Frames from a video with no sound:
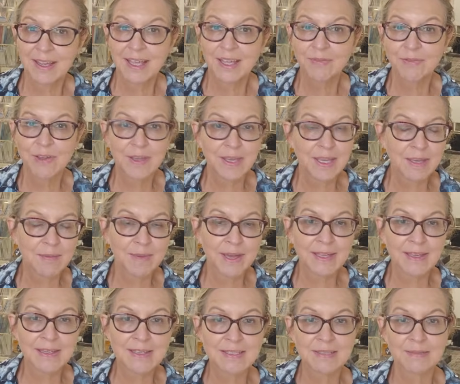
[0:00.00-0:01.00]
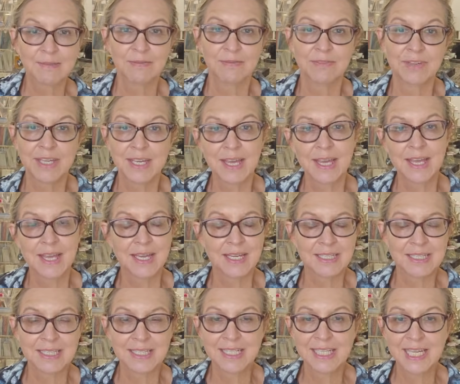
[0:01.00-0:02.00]
If you email us at
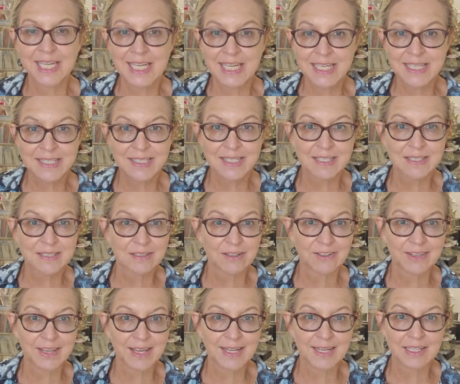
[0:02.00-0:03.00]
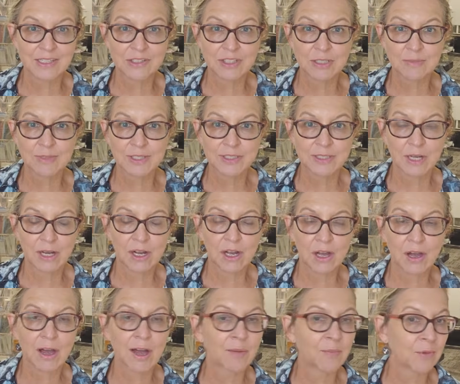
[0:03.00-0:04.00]

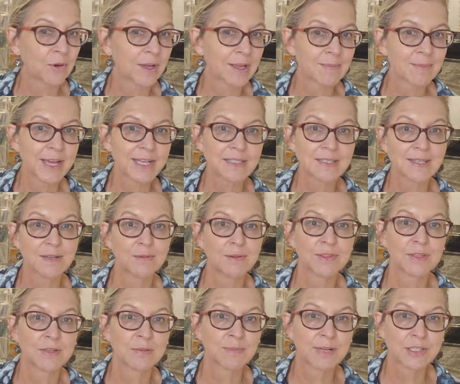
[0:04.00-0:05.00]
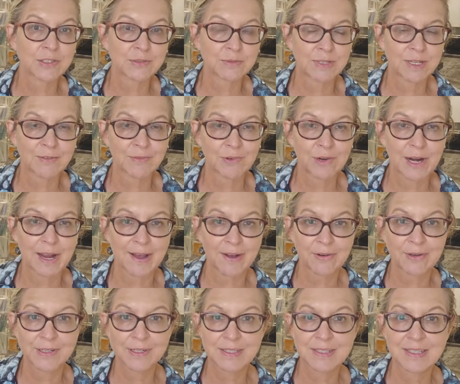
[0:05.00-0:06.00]
vannessonline@gmail.com, we'll get back to you within about 24
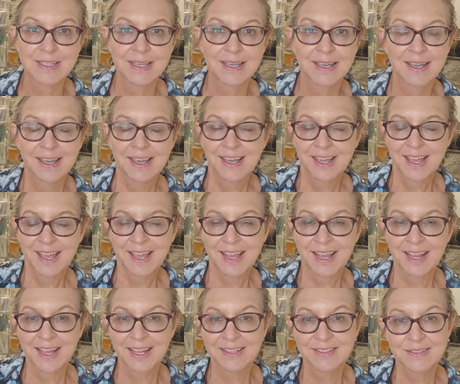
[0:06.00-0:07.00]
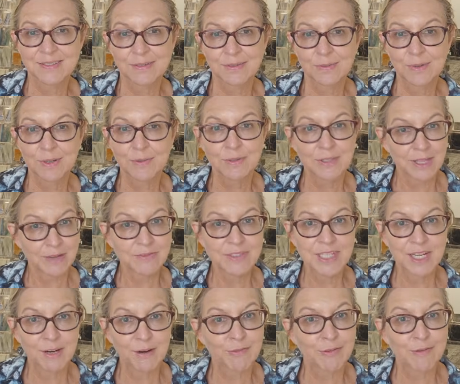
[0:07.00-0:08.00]
hours. And we would love to
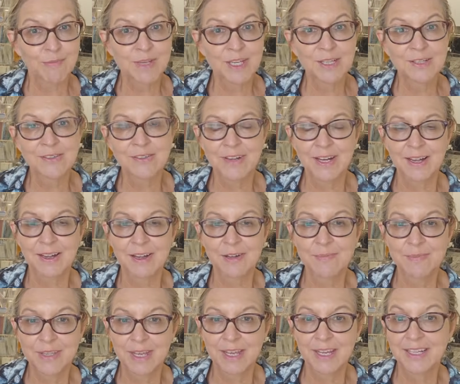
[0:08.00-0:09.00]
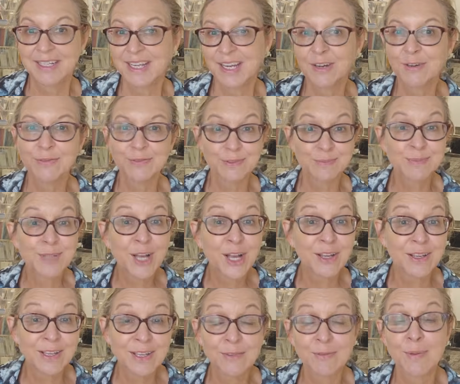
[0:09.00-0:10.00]
hear from you and hear from
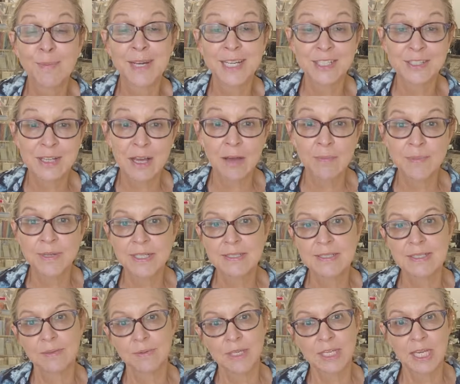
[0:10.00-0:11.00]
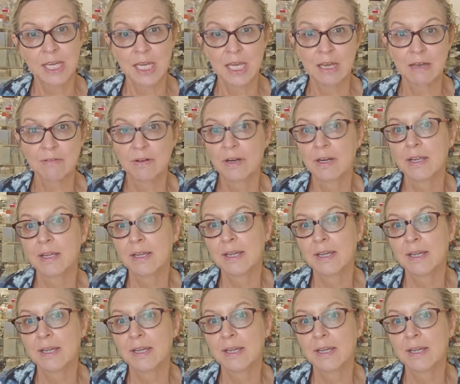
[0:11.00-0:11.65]
you about topics that we can cover.